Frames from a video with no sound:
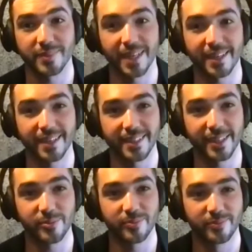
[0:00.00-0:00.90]

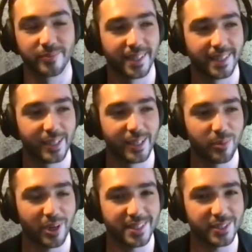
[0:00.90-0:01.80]
Yeah.
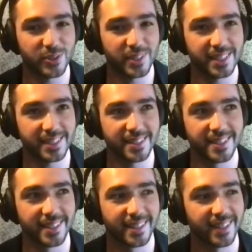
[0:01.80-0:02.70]
Planting trees.
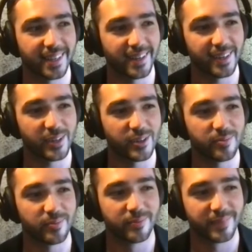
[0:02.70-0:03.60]

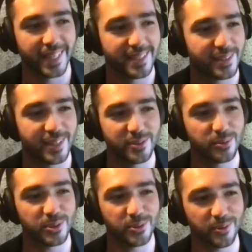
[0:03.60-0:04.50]
There's
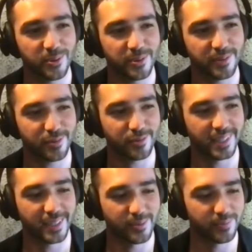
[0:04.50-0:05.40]
all sorts of different